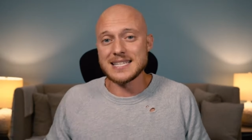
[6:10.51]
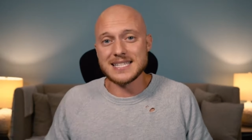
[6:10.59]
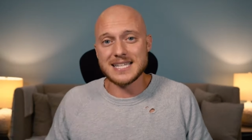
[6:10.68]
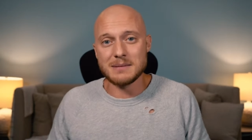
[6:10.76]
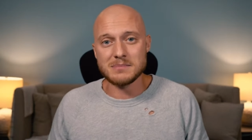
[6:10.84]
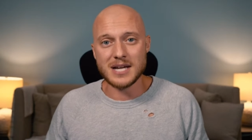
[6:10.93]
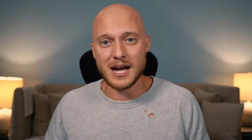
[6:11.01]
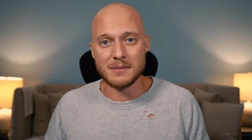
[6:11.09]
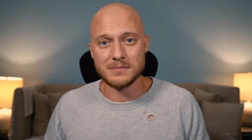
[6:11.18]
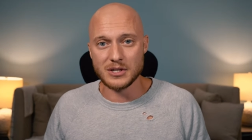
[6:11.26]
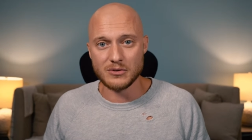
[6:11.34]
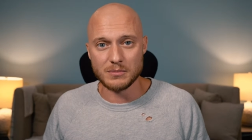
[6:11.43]
At the same
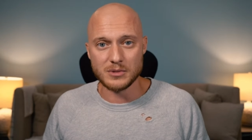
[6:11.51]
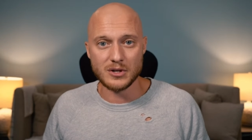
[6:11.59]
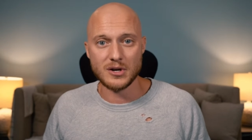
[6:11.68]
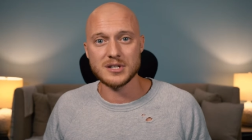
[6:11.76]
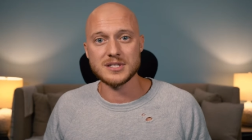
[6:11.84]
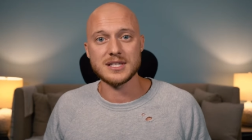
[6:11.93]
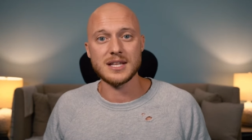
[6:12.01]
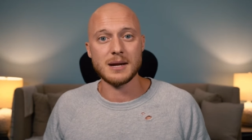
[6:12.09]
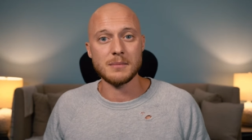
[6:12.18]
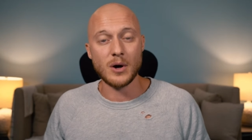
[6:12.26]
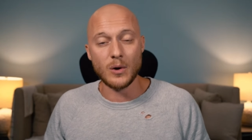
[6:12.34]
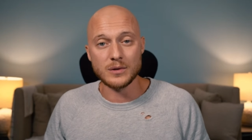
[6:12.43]
time, the cryptocurrency that
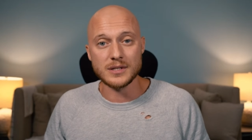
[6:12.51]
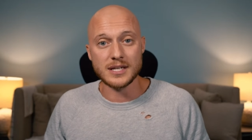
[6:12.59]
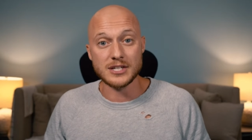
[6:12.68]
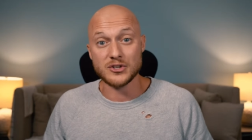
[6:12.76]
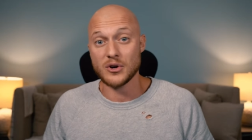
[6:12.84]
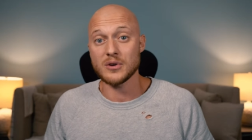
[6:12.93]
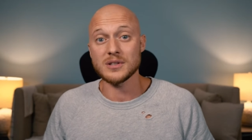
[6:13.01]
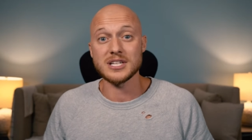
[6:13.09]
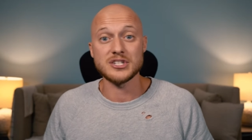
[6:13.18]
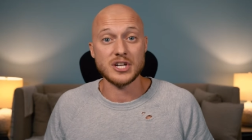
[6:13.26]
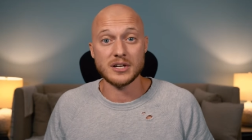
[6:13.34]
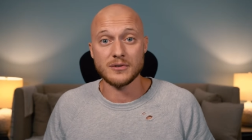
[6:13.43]
I'm holding is currently
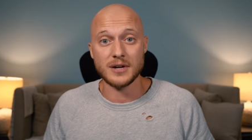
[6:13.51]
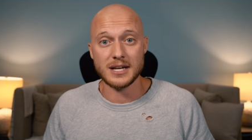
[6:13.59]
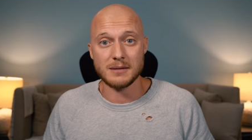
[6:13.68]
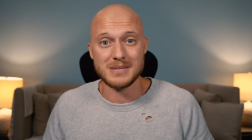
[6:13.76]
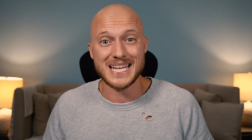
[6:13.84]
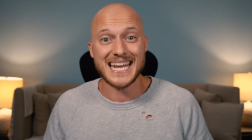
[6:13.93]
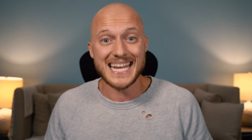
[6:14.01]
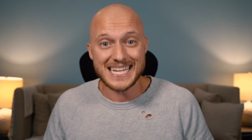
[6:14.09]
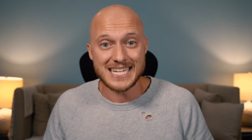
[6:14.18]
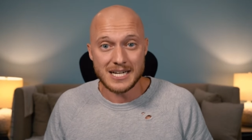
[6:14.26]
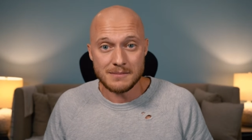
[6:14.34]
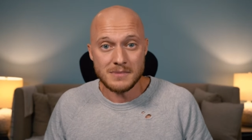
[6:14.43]
generating me
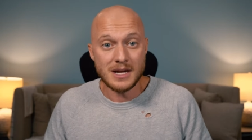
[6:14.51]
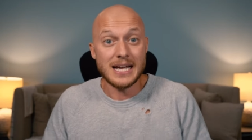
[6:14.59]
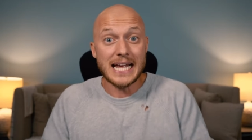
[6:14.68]
income